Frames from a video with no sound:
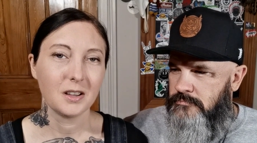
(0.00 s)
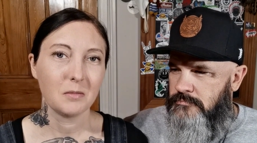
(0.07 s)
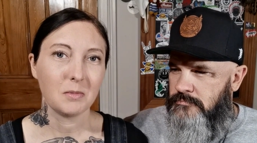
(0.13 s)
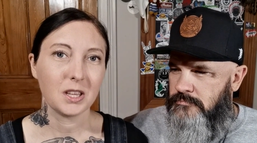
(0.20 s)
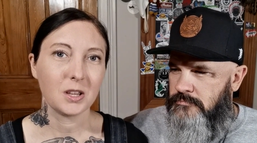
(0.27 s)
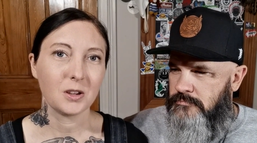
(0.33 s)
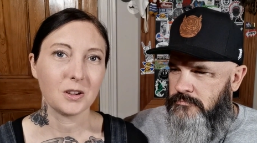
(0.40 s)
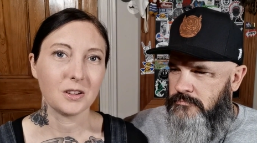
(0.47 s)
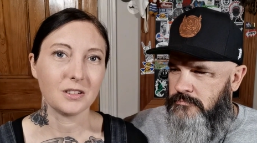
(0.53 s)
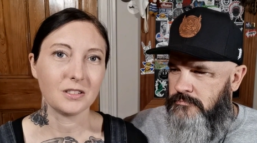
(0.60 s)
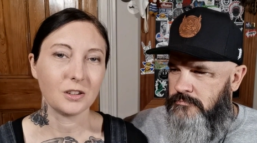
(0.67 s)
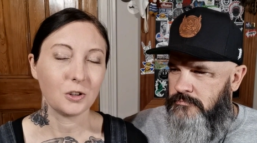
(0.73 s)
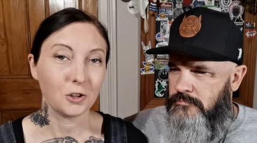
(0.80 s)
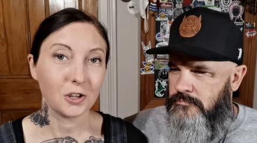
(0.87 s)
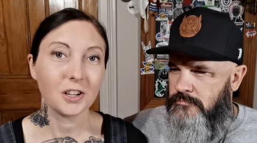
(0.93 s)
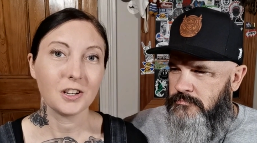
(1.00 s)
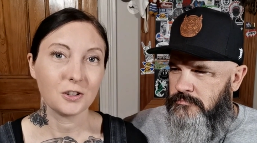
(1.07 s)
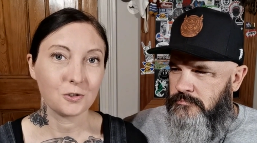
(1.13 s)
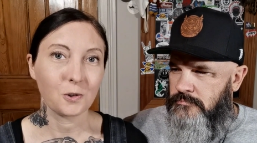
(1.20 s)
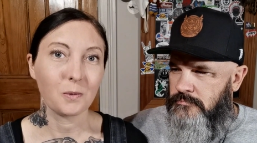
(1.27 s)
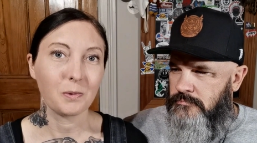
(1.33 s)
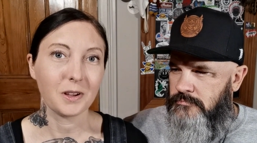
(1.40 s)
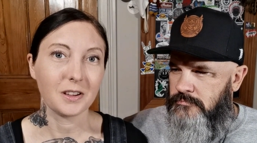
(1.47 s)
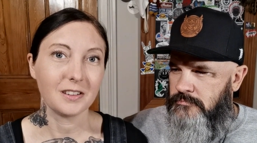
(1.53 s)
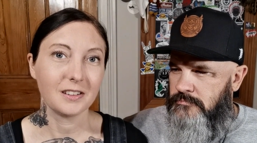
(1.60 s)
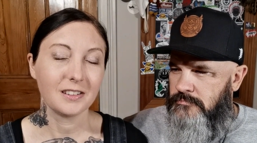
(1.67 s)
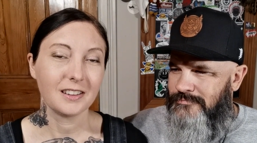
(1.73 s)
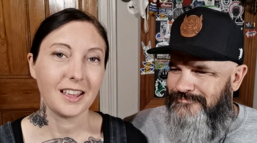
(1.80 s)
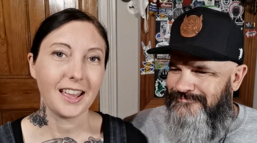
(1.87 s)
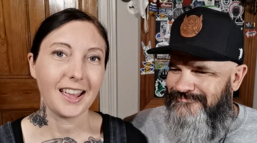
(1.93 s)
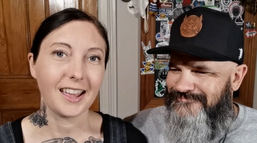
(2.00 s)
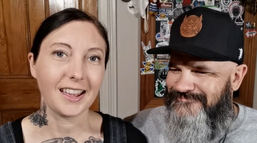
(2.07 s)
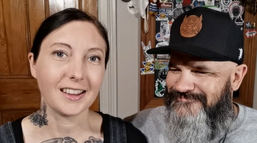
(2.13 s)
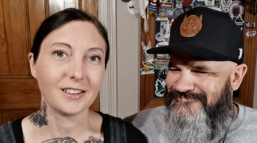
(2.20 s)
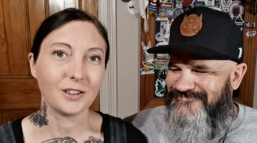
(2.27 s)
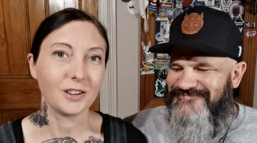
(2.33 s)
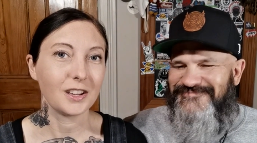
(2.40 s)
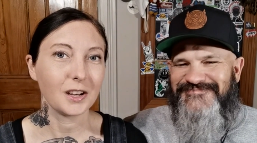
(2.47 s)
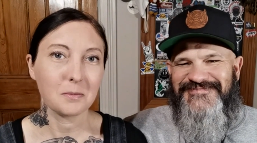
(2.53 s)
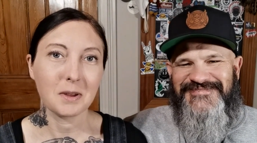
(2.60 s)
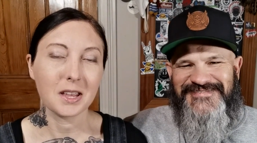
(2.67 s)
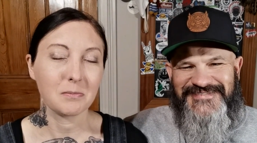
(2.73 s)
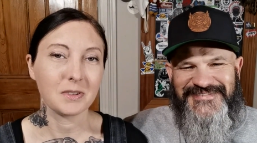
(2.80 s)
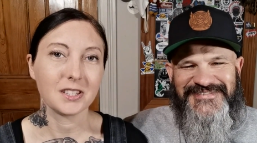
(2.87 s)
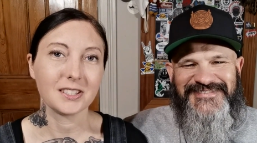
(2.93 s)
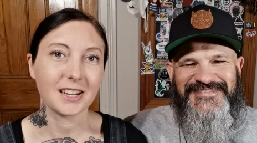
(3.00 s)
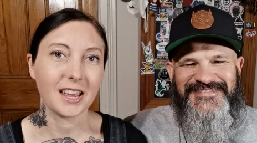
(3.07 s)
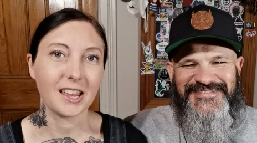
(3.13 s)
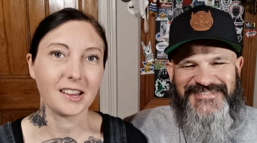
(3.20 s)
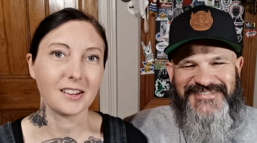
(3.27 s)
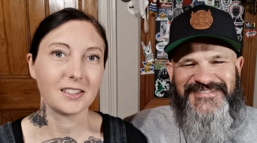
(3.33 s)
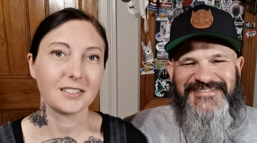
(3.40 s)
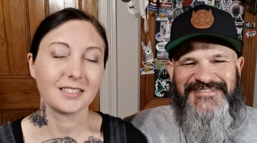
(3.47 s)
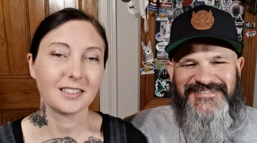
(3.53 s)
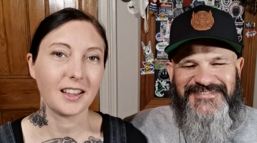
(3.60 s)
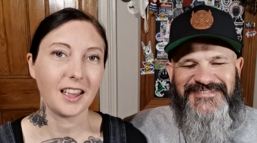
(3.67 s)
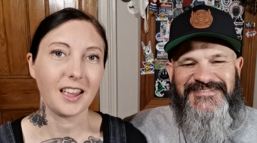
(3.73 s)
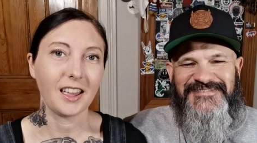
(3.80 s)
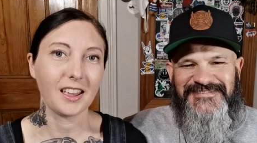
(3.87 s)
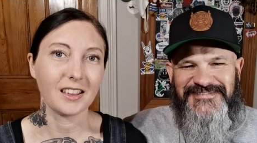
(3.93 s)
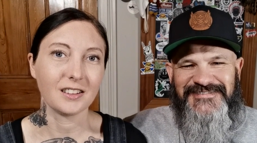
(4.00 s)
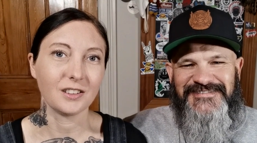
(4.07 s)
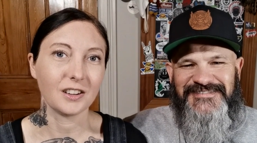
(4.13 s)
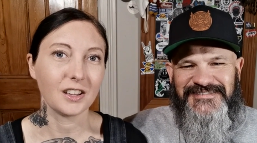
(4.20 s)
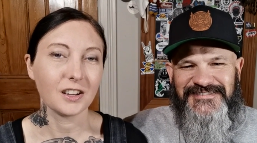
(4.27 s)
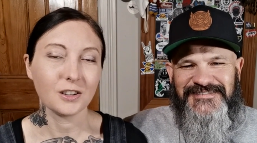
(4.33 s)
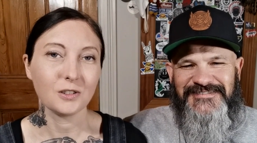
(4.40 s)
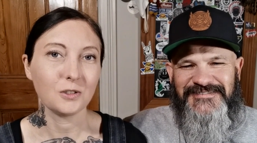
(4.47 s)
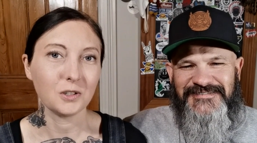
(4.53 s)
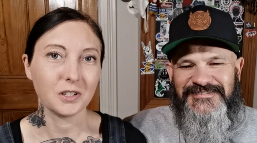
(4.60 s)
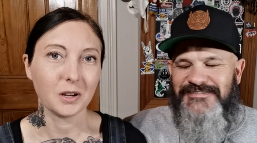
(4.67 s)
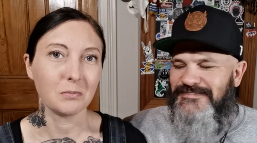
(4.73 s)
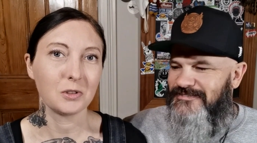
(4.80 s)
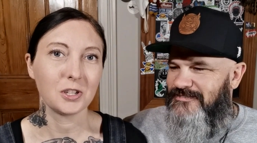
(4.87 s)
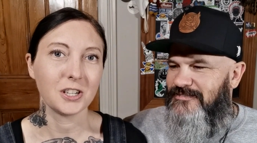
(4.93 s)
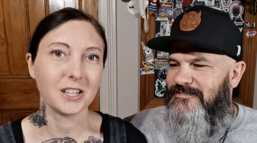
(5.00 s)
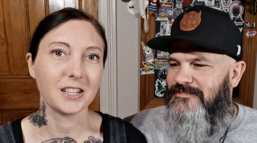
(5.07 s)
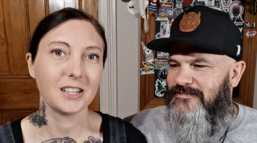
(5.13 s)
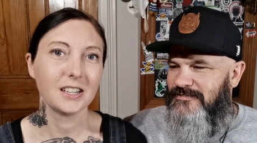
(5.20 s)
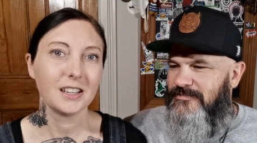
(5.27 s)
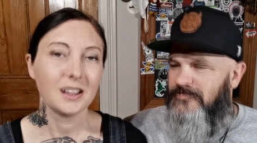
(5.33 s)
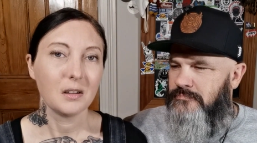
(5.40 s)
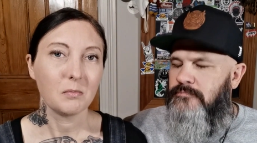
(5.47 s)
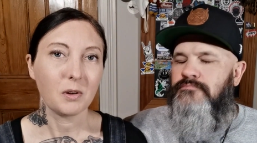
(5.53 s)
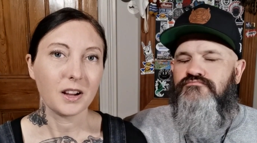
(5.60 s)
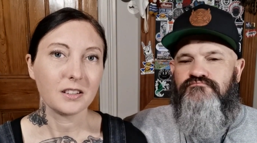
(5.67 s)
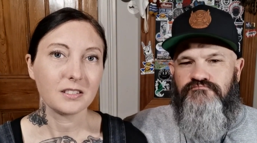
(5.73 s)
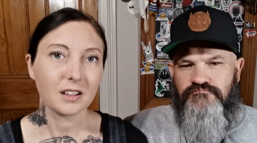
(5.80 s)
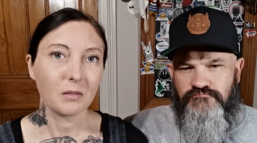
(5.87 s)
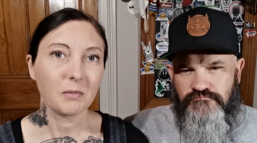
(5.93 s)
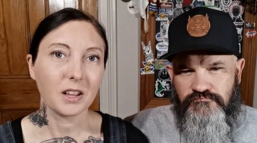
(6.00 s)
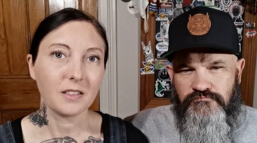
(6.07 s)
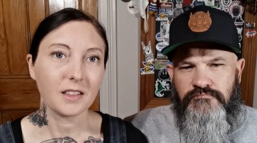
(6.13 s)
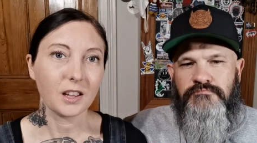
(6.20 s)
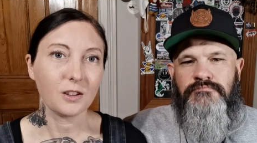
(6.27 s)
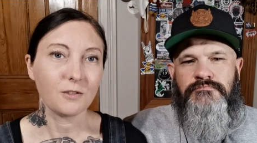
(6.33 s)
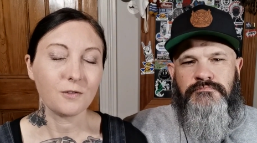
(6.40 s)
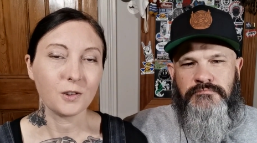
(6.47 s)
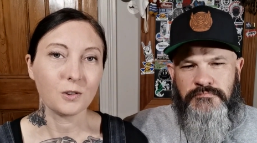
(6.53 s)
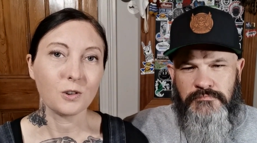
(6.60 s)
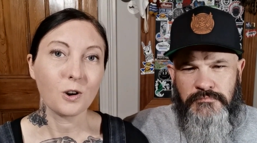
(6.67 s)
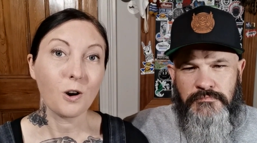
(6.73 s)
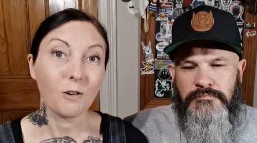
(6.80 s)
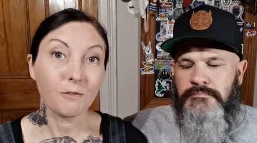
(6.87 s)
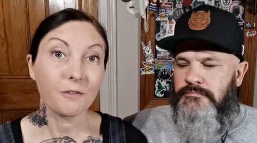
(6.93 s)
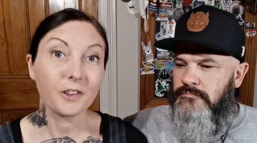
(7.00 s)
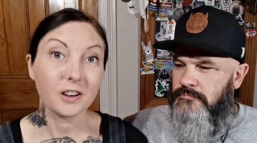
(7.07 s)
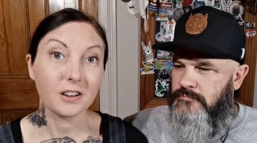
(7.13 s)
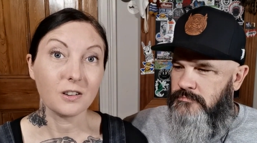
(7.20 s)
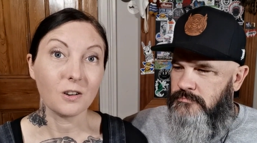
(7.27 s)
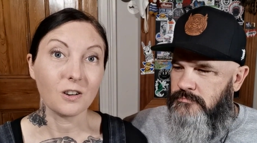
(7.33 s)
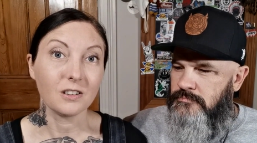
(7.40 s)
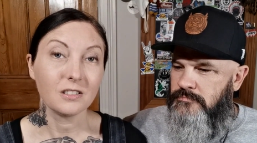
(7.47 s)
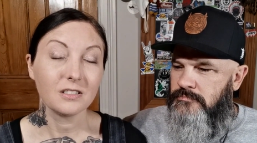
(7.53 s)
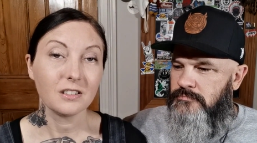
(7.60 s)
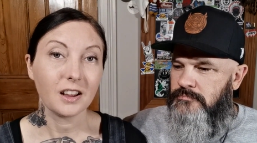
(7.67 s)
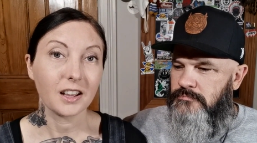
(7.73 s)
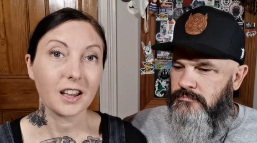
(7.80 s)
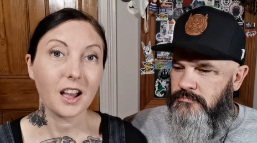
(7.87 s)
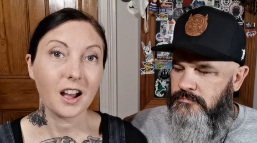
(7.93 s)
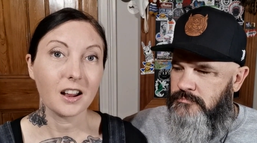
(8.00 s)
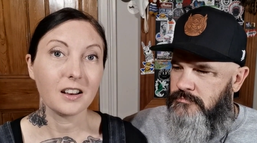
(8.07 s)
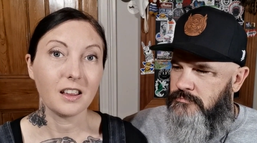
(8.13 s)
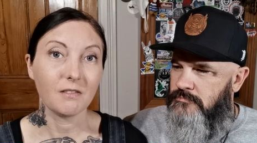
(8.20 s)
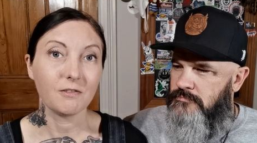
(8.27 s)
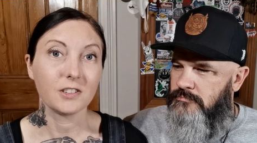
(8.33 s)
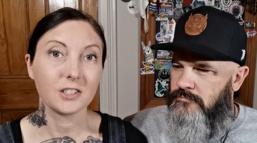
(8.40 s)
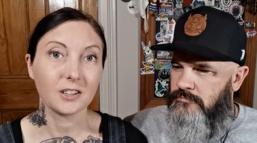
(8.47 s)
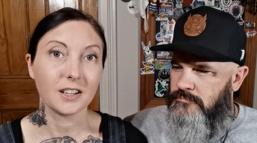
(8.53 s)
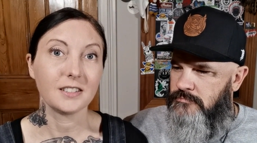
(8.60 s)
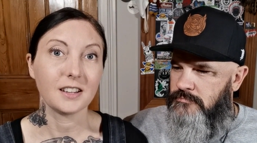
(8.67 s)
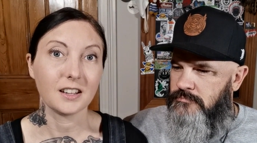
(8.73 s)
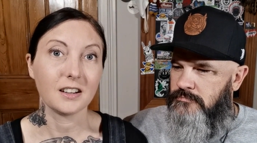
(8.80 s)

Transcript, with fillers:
Speaker 1: because you're gonna drop it and you're gonna make mistakes and you're gonna do dumb shit. Buy something that you feel confident on. I can't emphasize that